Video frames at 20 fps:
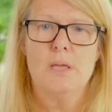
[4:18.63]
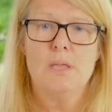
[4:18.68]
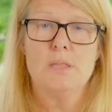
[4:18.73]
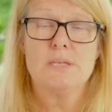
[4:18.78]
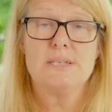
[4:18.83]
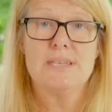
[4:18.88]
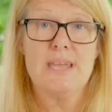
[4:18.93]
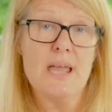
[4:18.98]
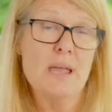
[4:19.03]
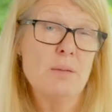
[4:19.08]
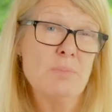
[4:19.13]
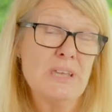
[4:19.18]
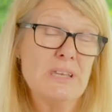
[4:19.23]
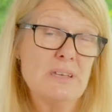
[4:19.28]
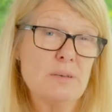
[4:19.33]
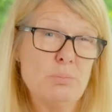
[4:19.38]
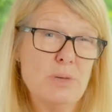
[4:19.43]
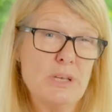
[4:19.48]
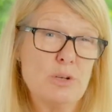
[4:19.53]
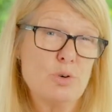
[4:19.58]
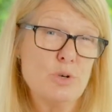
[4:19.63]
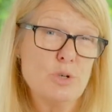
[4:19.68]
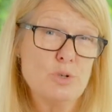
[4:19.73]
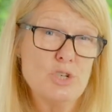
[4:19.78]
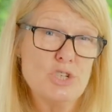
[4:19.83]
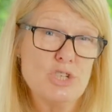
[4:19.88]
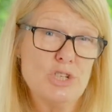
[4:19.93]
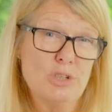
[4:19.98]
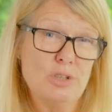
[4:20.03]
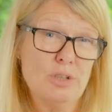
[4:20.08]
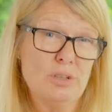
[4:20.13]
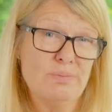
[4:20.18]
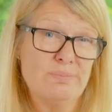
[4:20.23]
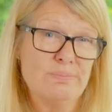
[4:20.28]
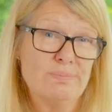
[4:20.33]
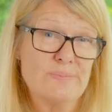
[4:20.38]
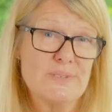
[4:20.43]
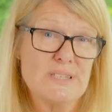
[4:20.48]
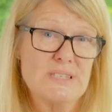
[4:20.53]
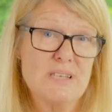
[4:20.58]
The timing can be crucial.
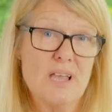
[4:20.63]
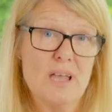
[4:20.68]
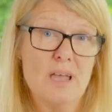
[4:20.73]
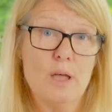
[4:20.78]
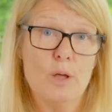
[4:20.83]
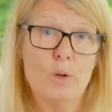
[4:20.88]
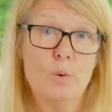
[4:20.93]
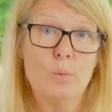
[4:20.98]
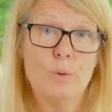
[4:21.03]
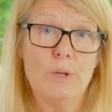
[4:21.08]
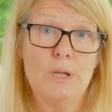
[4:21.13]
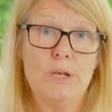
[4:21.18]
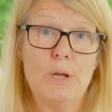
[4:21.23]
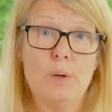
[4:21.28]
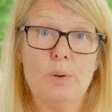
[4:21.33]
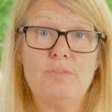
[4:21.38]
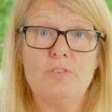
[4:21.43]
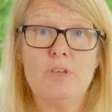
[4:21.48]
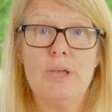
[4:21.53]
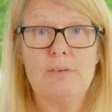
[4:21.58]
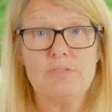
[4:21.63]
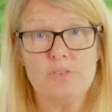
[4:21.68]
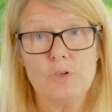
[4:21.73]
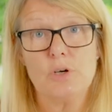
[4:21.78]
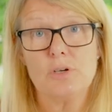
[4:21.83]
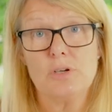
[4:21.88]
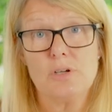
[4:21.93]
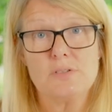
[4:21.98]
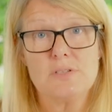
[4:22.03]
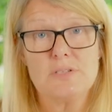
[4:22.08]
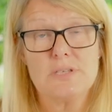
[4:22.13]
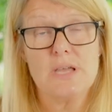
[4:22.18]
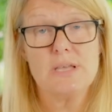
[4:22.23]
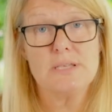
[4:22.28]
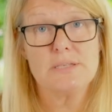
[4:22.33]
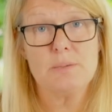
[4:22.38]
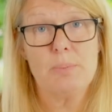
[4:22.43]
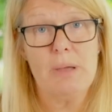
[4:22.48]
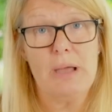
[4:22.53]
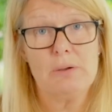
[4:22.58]
So, if you have got
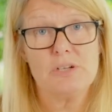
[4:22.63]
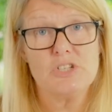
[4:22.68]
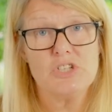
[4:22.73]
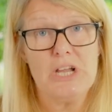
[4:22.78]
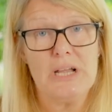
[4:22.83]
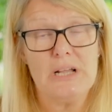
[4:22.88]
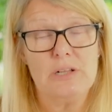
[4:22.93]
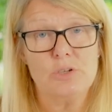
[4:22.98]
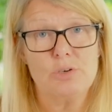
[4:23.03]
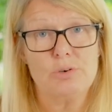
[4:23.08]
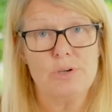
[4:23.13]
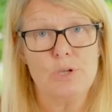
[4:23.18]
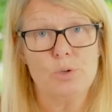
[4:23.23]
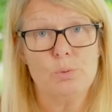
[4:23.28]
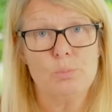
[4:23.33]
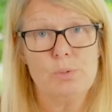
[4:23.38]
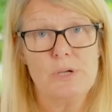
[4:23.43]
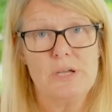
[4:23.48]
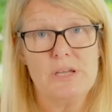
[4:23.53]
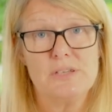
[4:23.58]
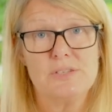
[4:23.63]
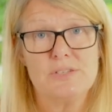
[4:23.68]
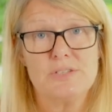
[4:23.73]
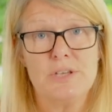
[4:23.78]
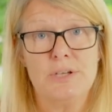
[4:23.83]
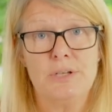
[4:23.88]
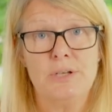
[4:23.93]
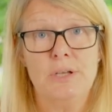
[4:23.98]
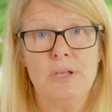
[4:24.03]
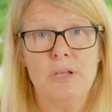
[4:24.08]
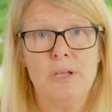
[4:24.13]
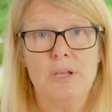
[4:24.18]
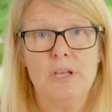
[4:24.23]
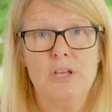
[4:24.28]
concerns about a child or a young person,